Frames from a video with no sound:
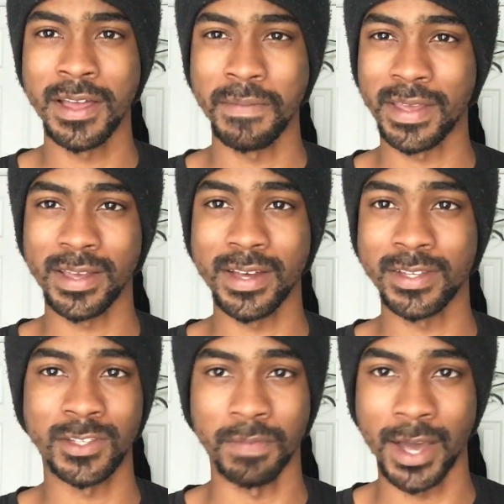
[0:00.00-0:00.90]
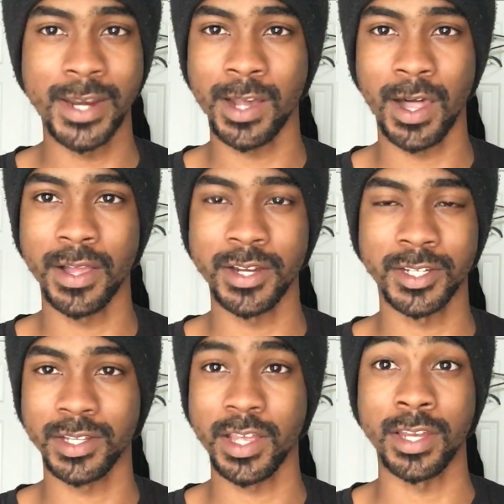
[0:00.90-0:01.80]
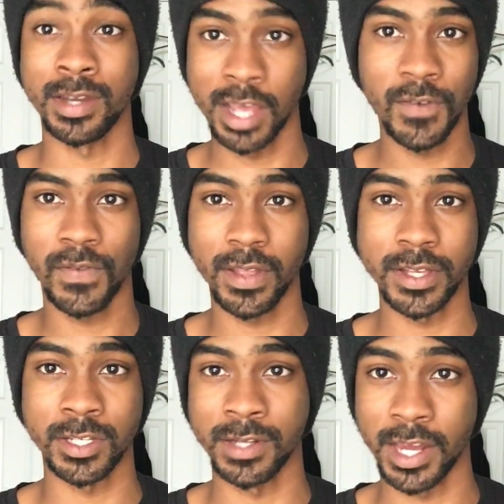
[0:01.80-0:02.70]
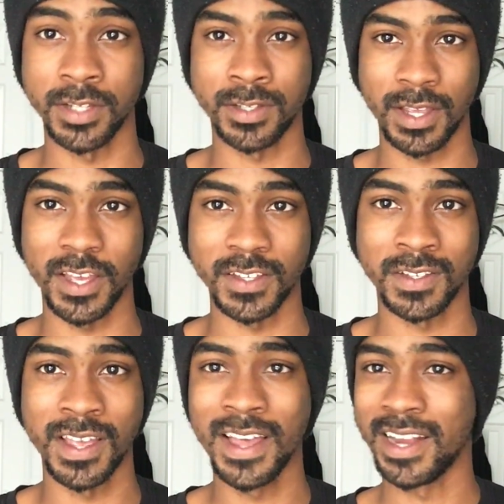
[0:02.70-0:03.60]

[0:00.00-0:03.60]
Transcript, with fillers: because to my knowledge, like Netflix United States